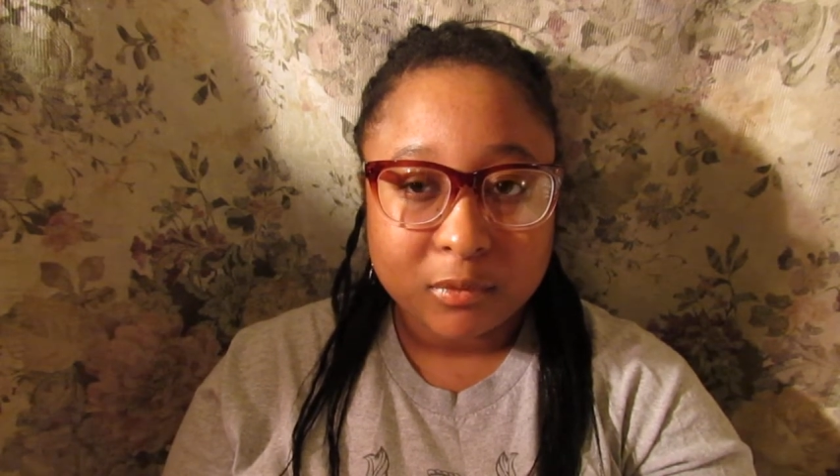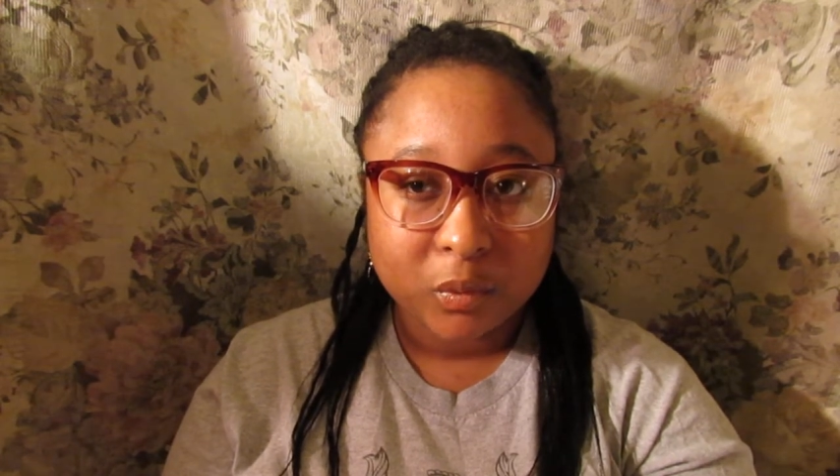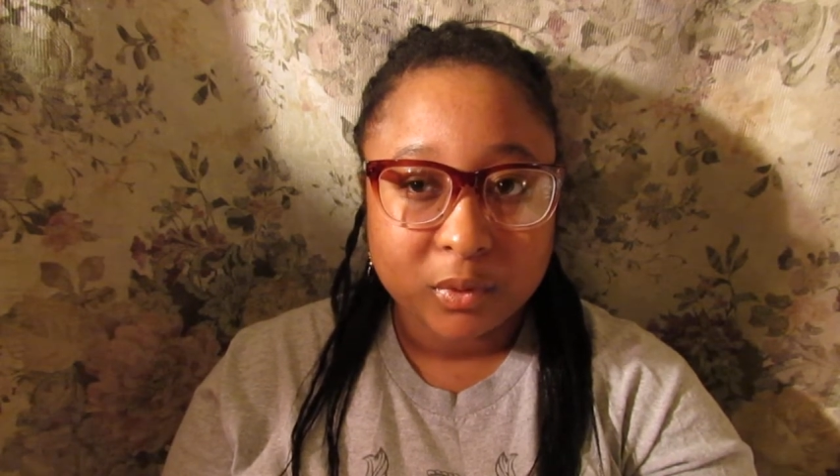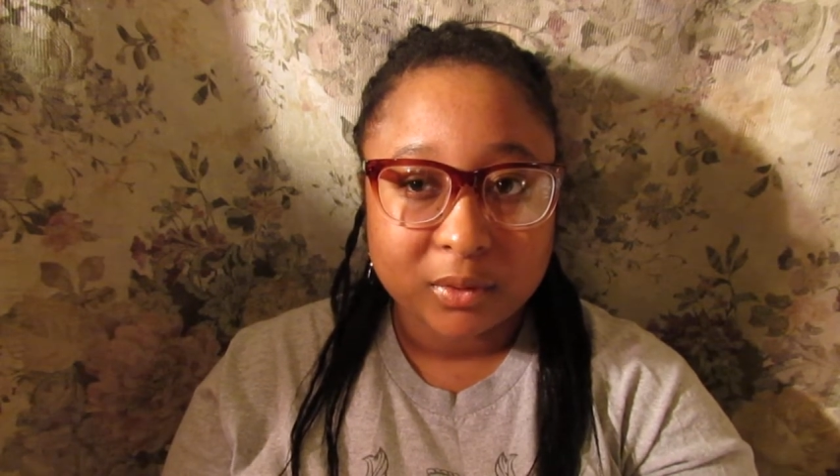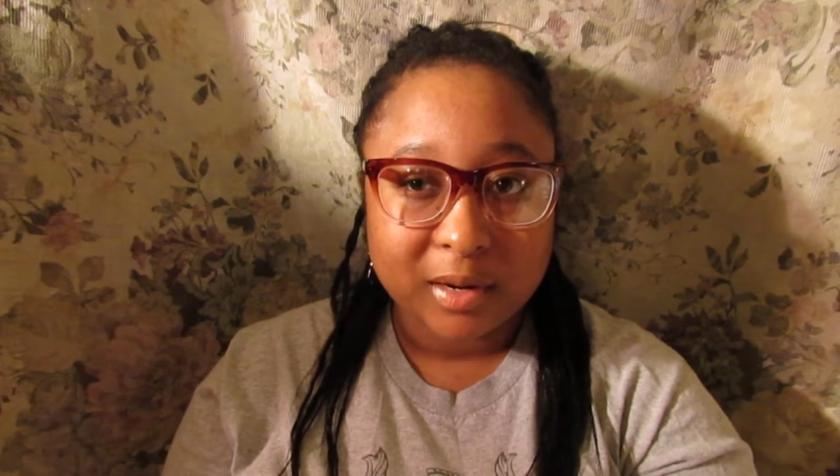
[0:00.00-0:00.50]

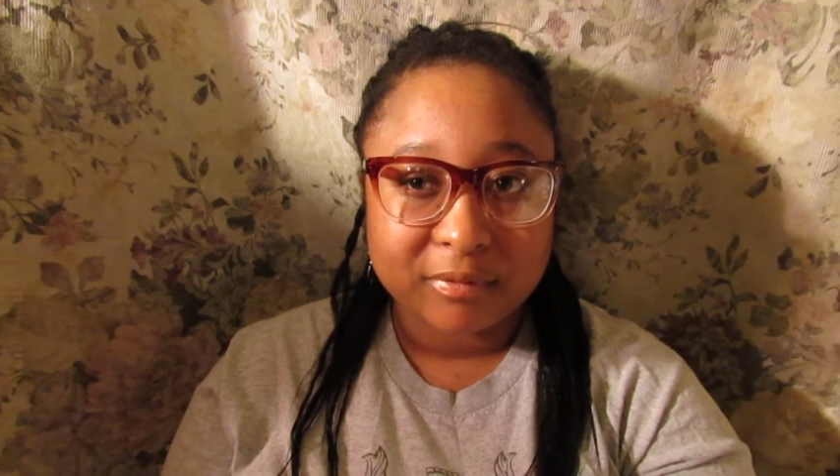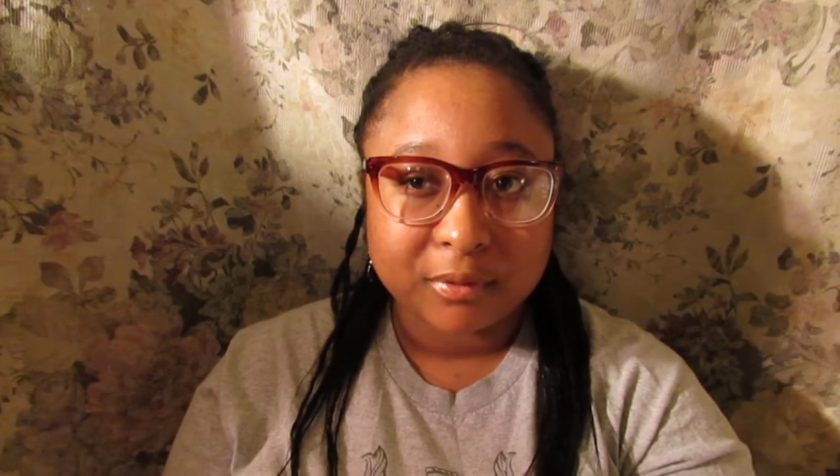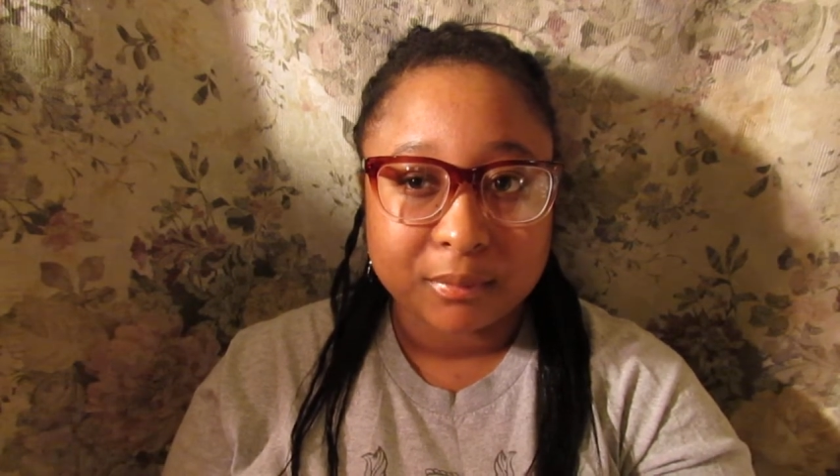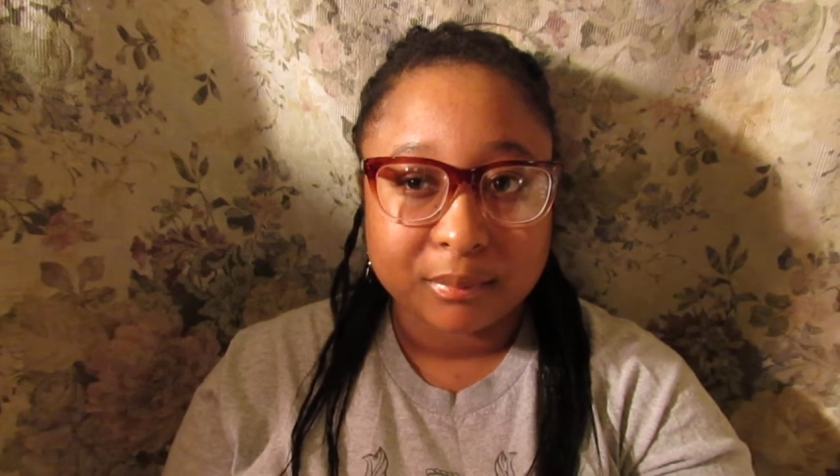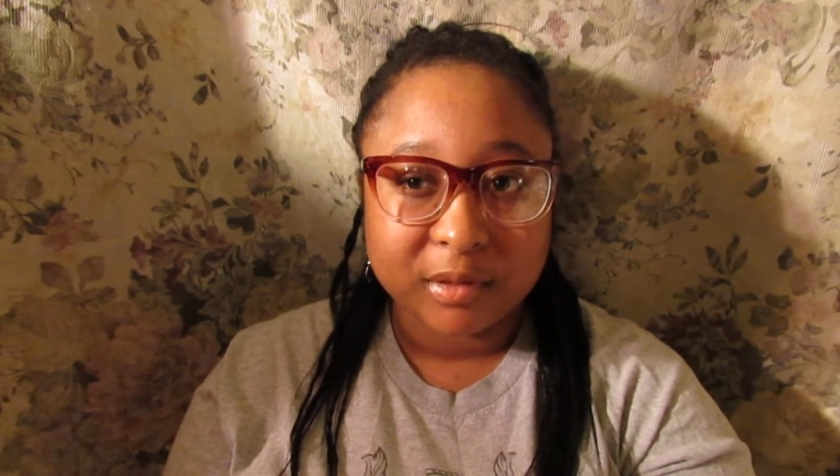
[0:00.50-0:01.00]
We don't have
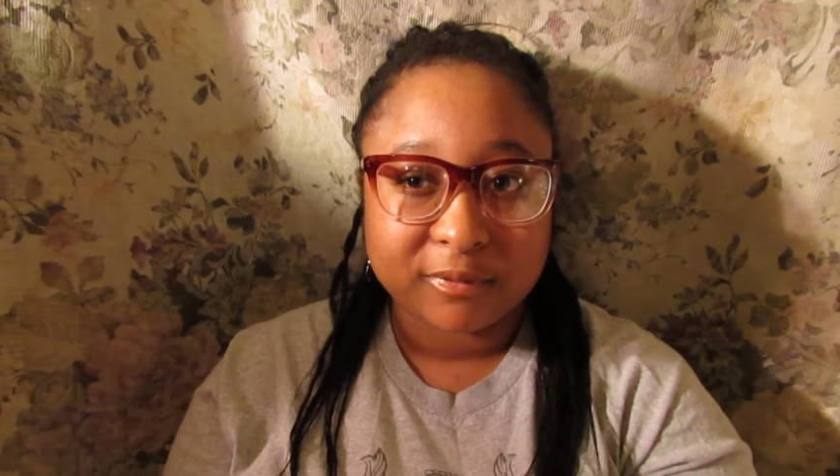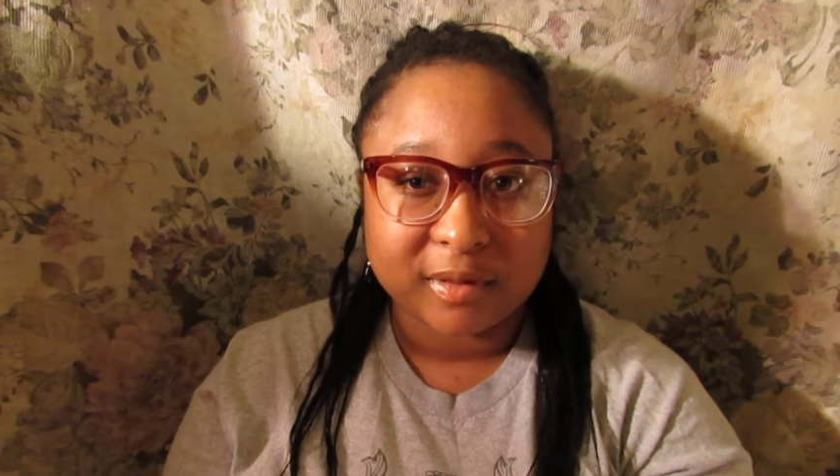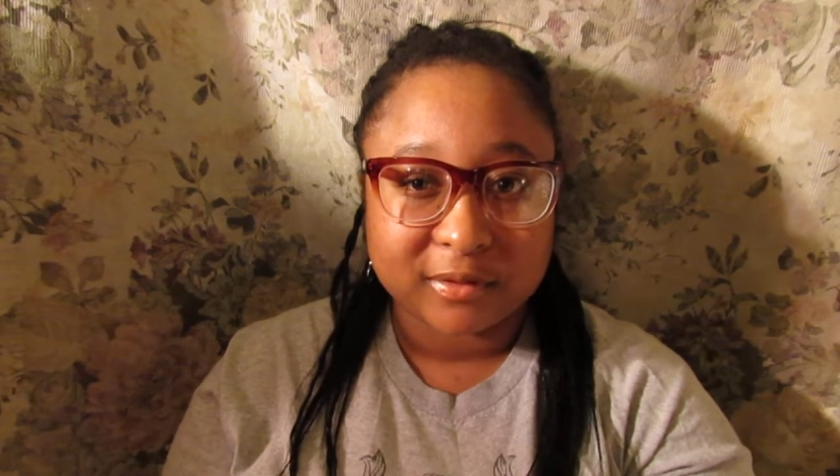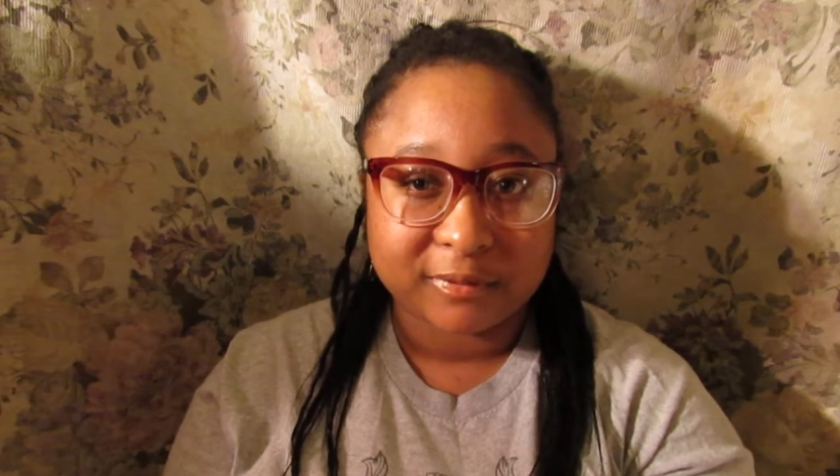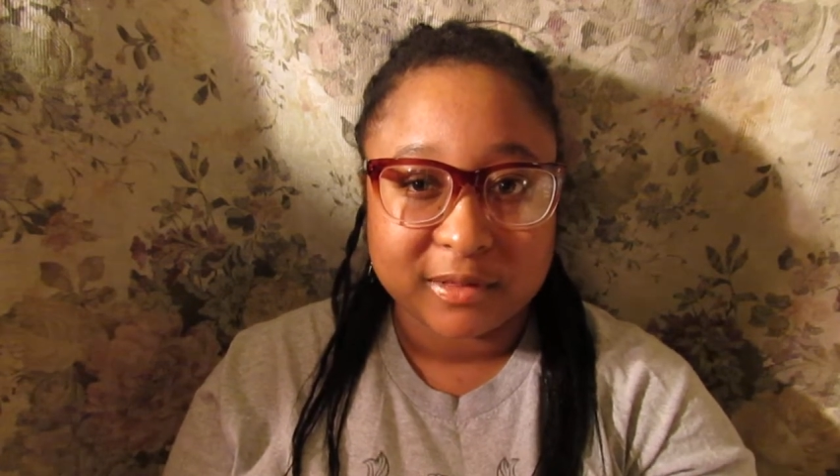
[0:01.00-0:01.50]
to meet
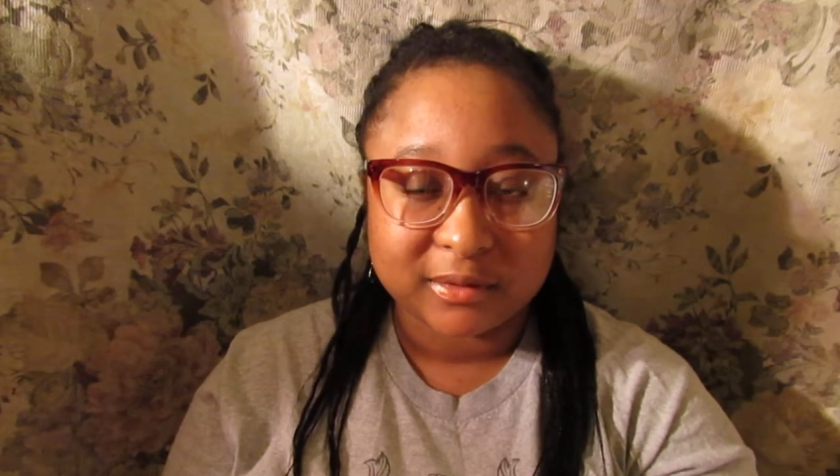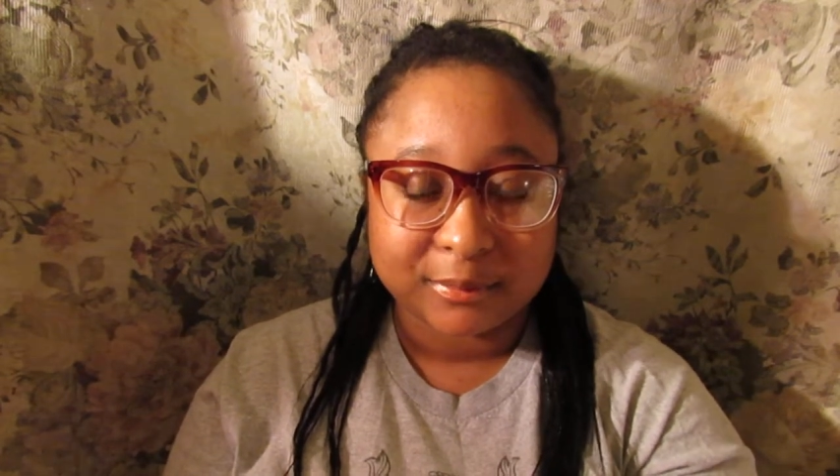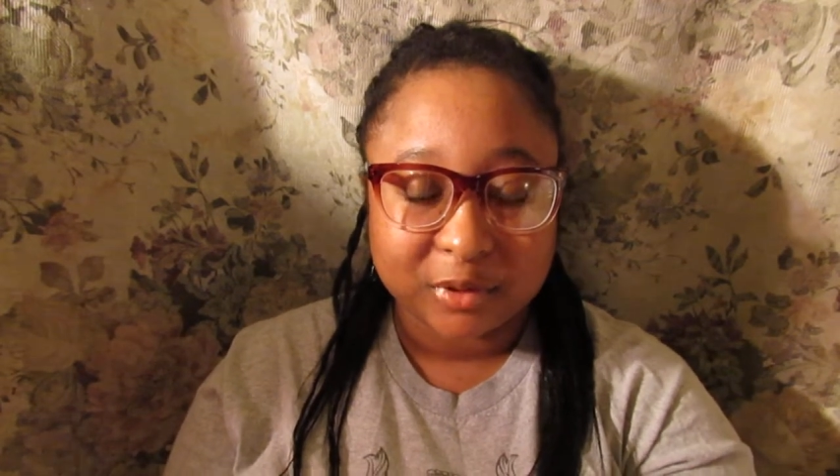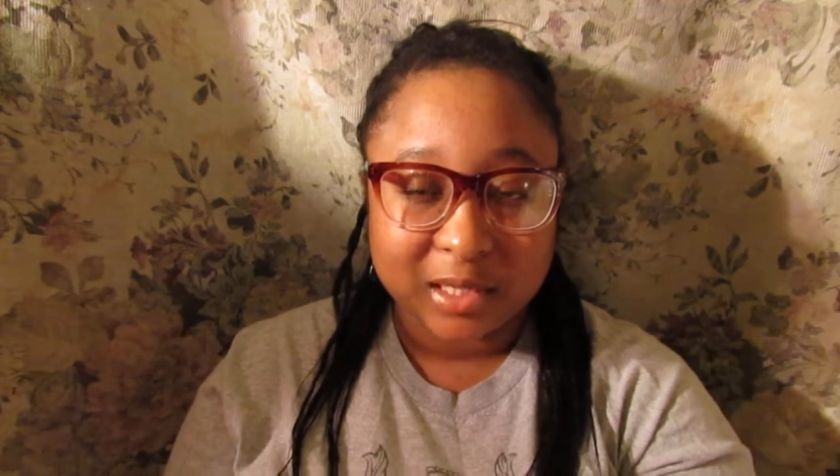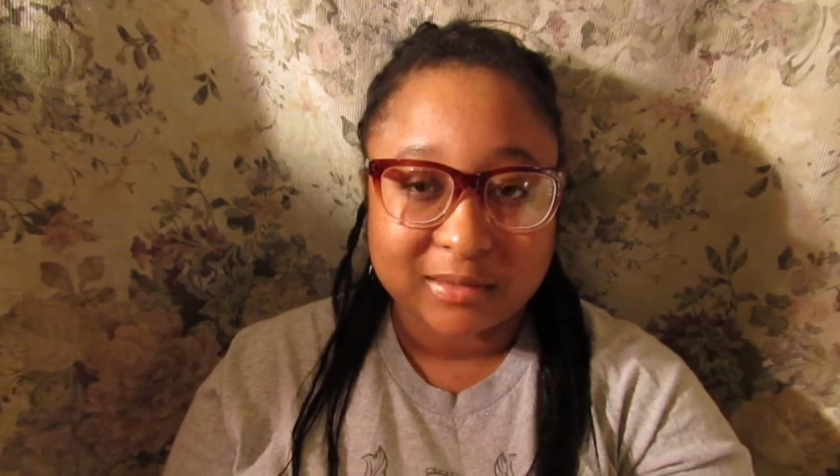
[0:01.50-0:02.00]
face to face
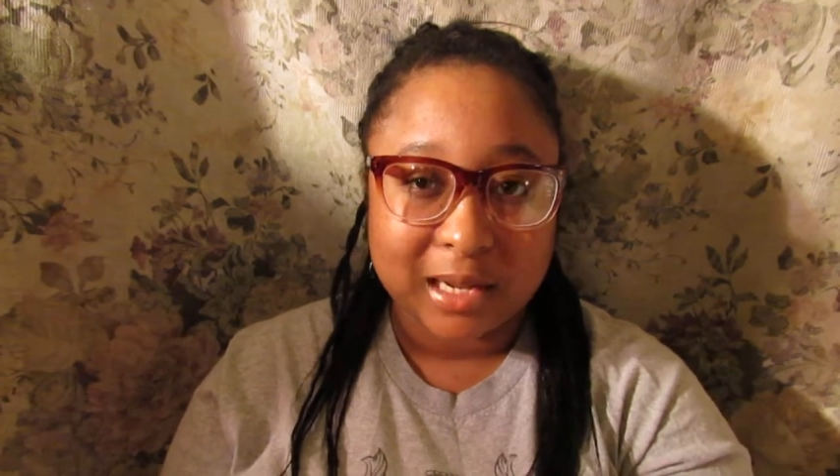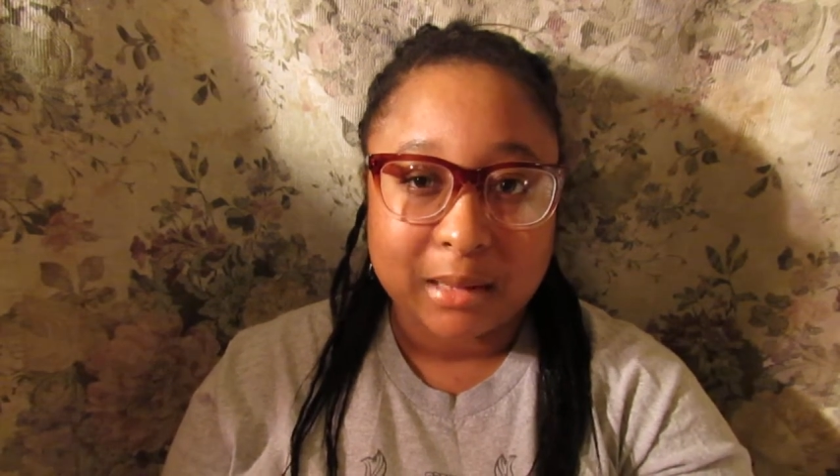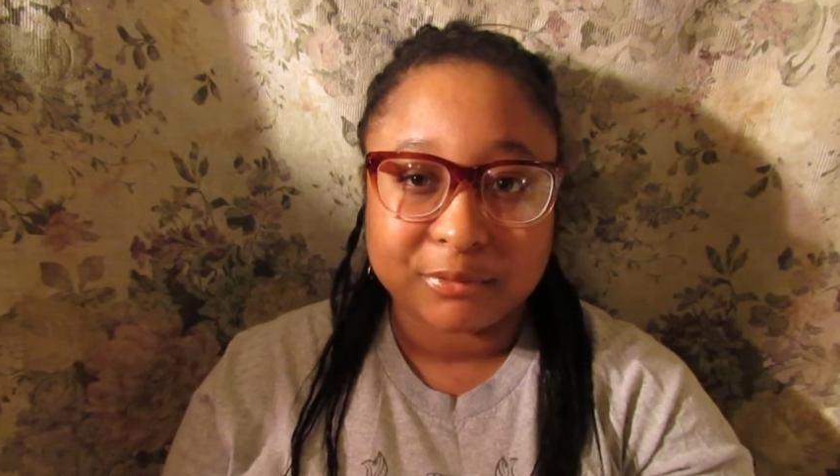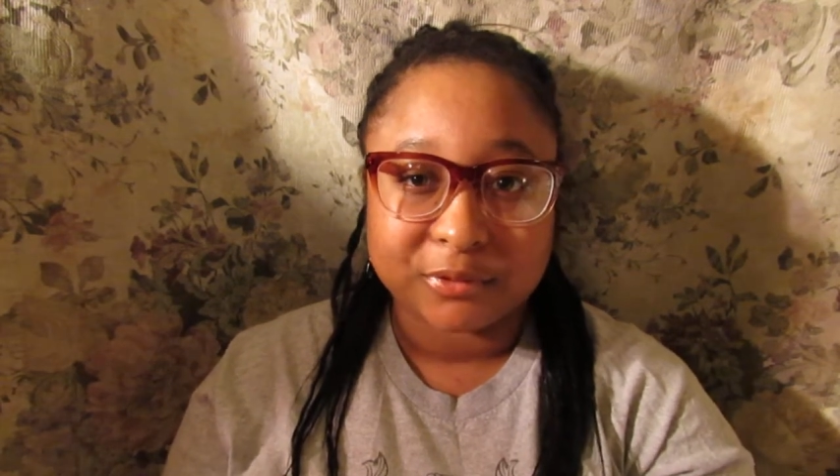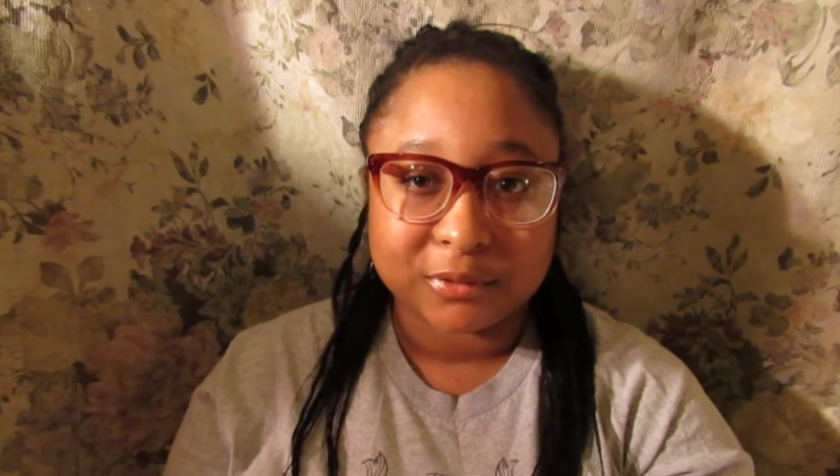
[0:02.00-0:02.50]
anymore, that's
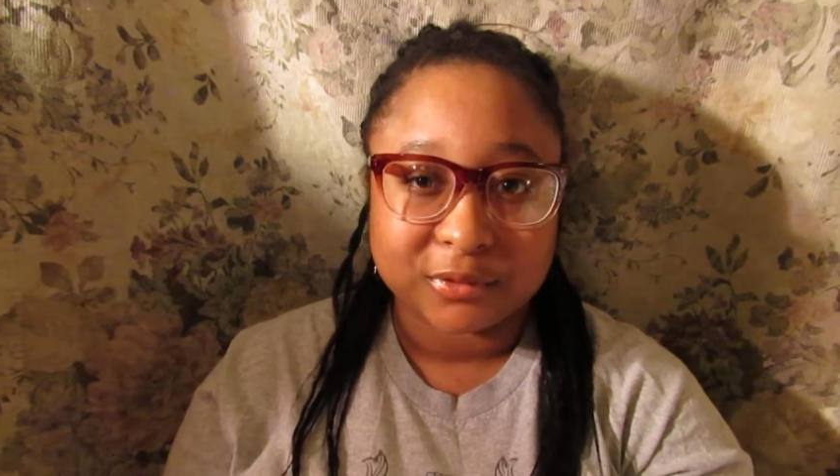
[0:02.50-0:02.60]
optional.